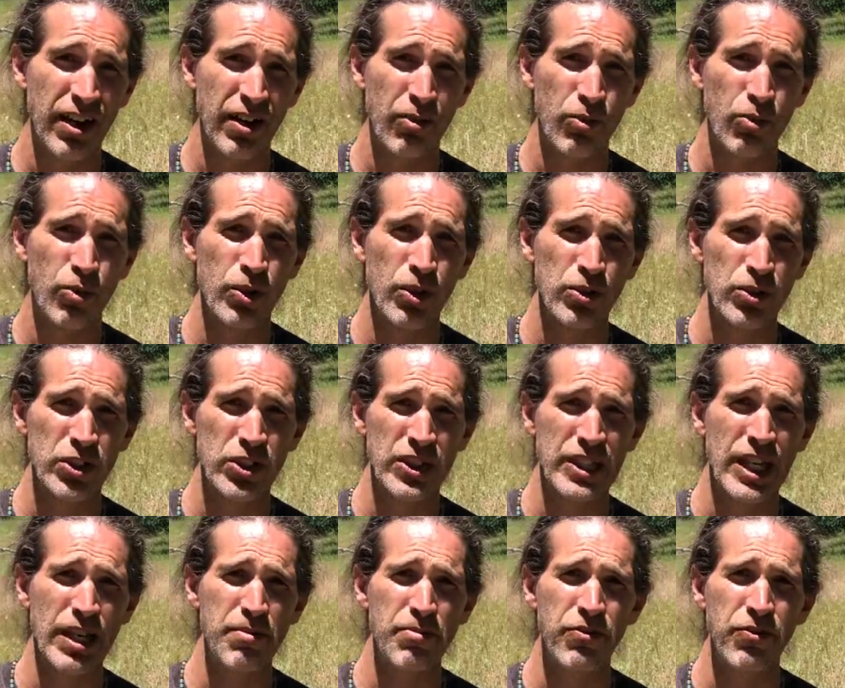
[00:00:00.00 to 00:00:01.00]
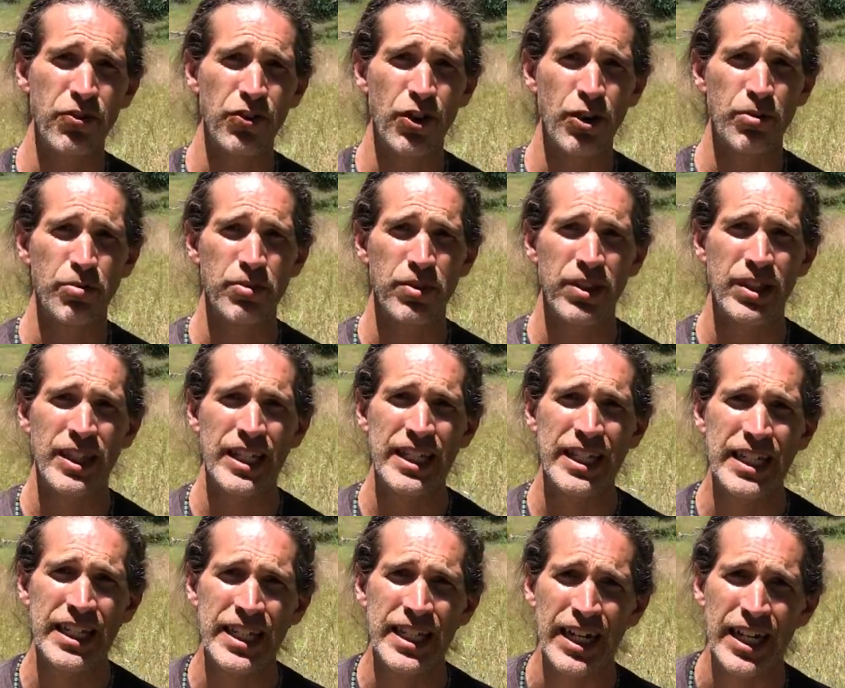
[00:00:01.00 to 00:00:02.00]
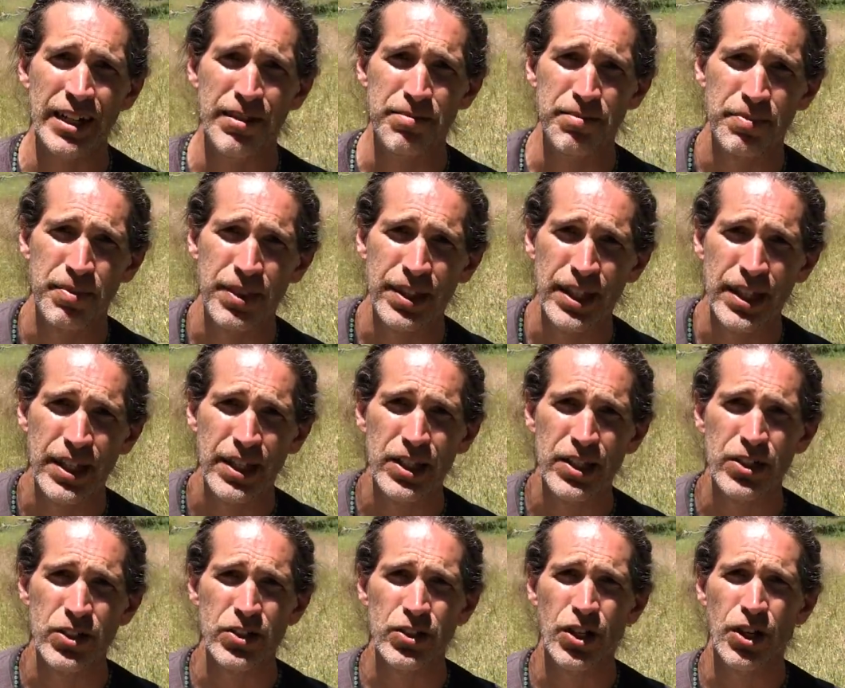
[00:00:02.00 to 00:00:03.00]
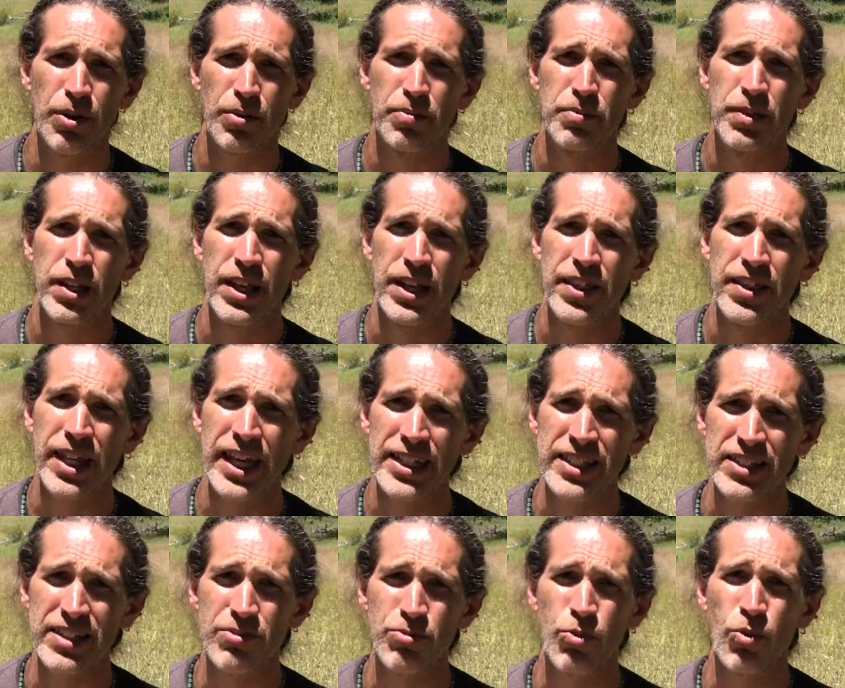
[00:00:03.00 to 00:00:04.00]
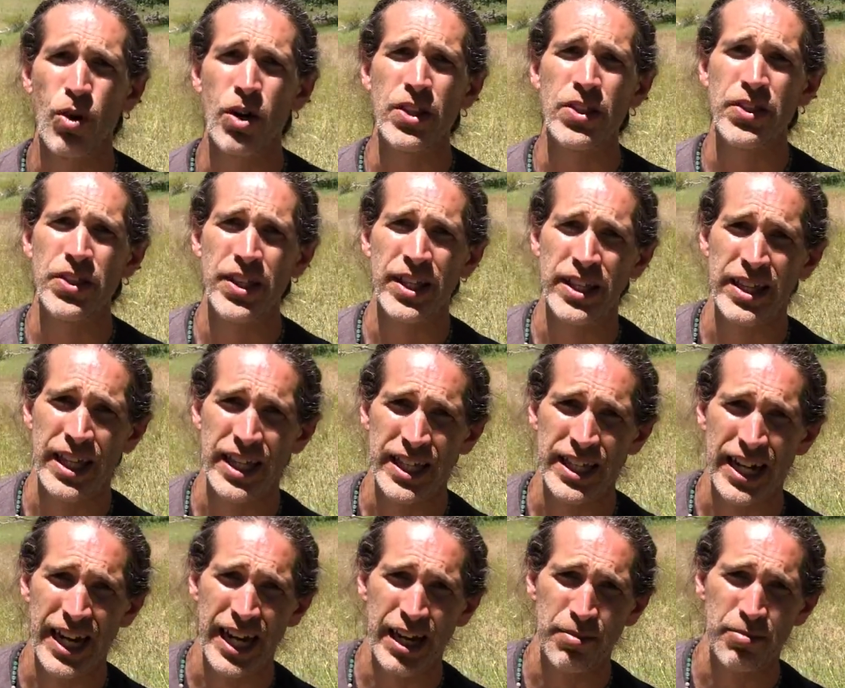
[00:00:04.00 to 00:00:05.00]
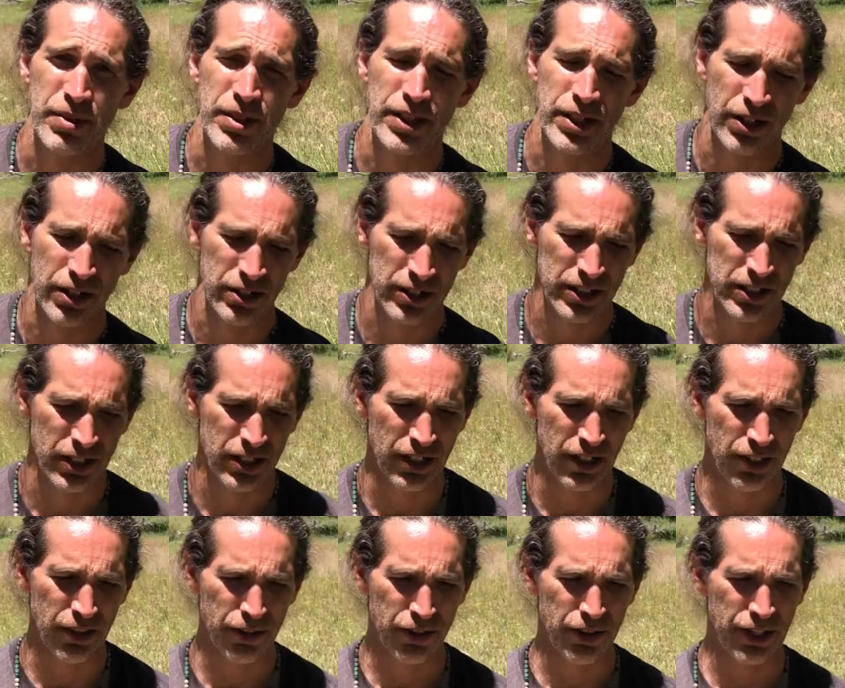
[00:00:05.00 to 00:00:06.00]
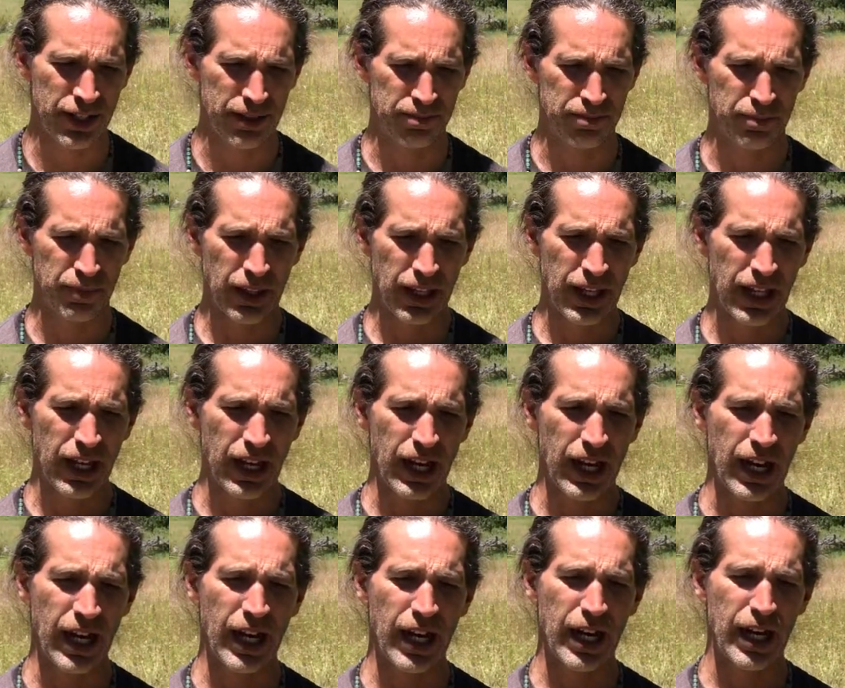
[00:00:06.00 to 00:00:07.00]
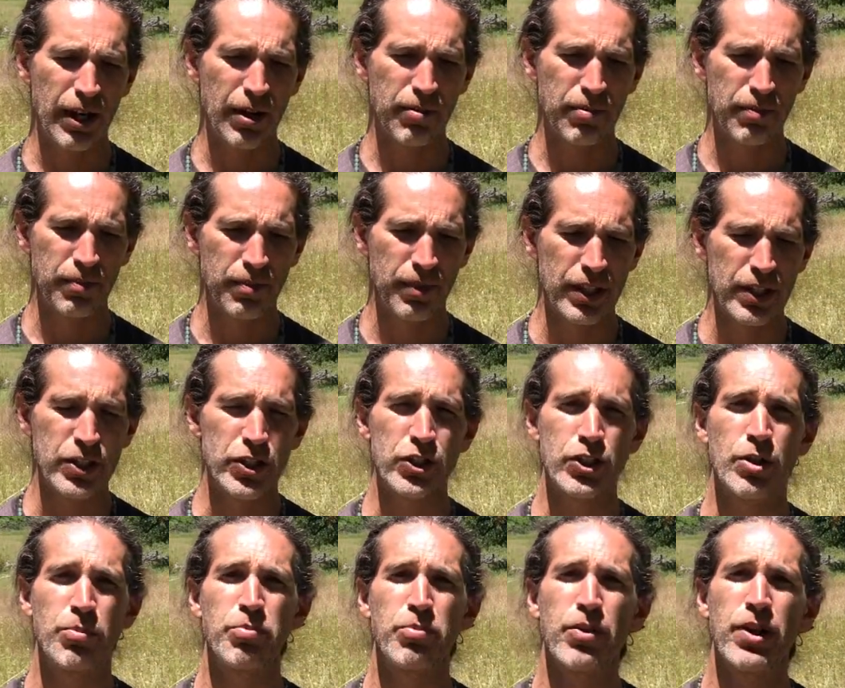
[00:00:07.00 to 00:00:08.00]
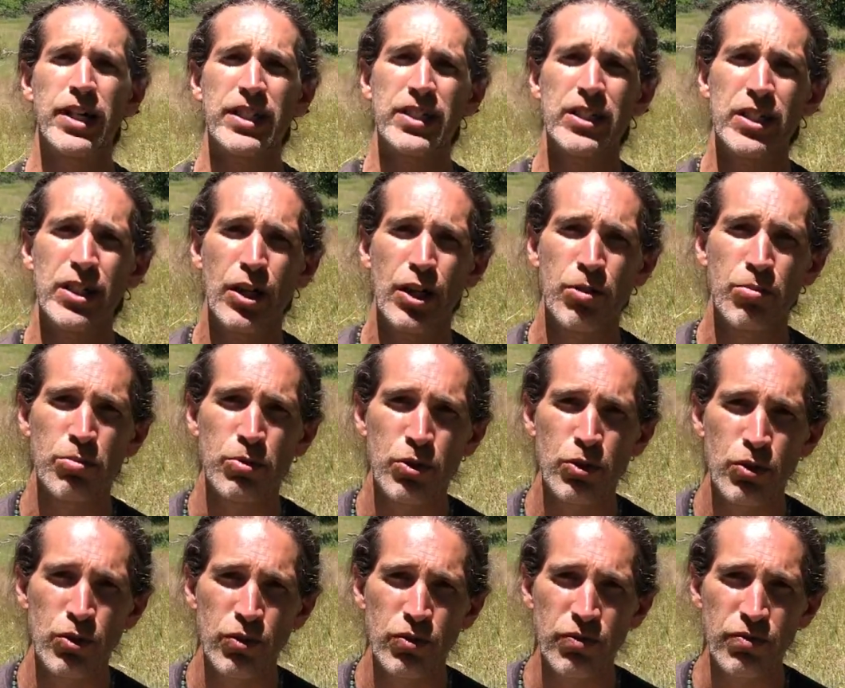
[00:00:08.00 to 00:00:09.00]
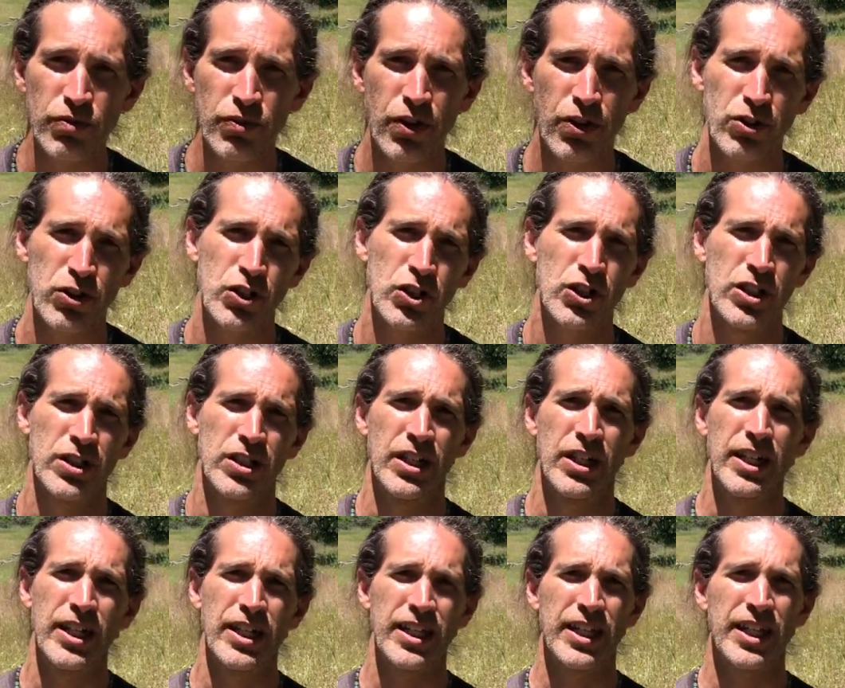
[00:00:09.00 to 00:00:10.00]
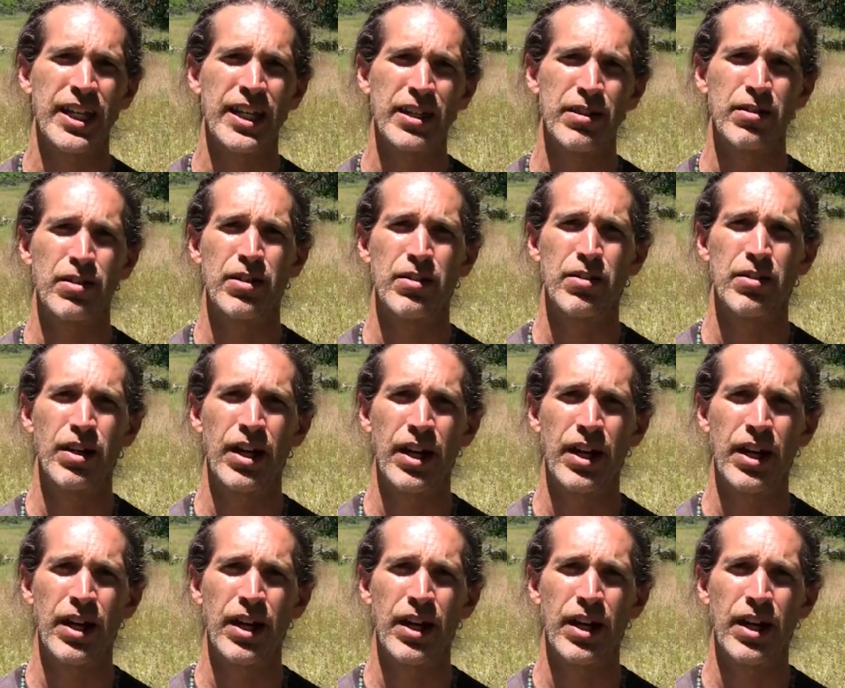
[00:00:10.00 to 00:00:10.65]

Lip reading: will stem from leaky gut. So that's one thing that can happen there. That's another thing. Suppressed immune function can